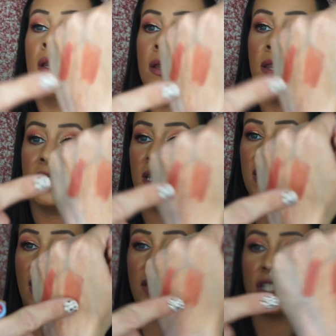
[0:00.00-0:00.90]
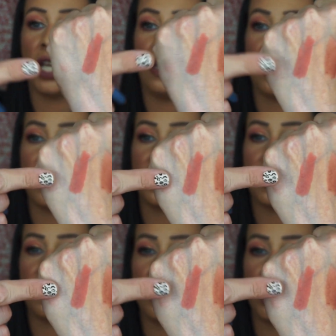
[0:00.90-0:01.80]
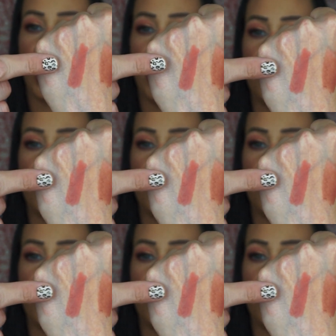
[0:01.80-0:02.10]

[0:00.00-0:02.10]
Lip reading: This is not the shade. This is the shade